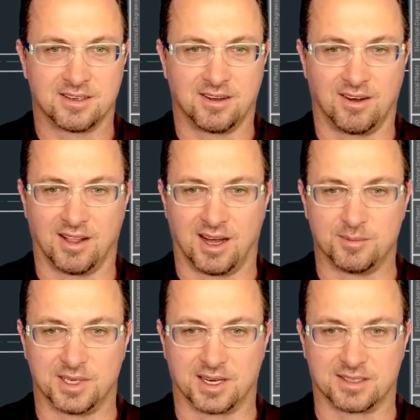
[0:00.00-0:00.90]
all
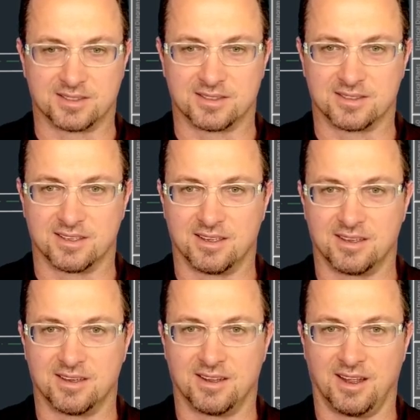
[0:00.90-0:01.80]
objects,
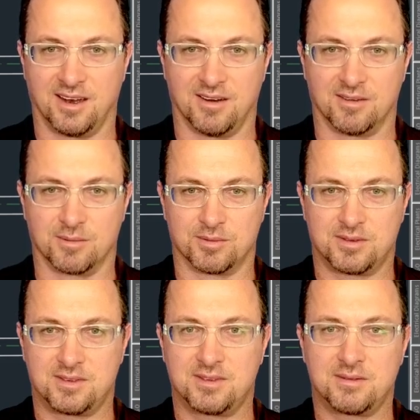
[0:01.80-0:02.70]
and it'll
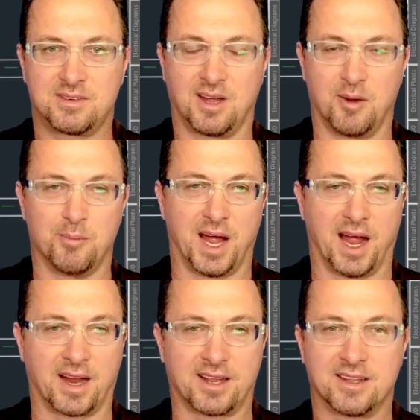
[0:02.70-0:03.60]
come
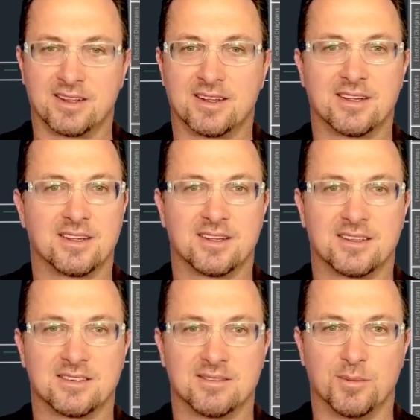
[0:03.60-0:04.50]
back.
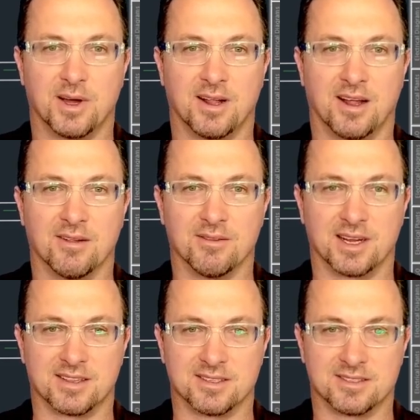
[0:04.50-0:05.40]
But I don't
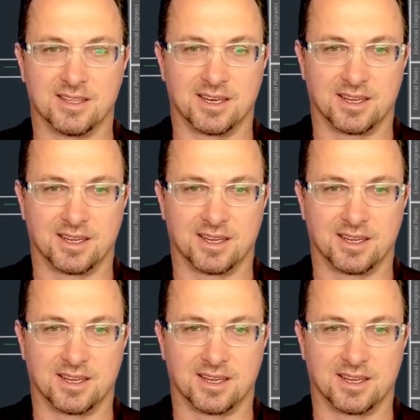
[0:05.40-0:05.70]
like this thing.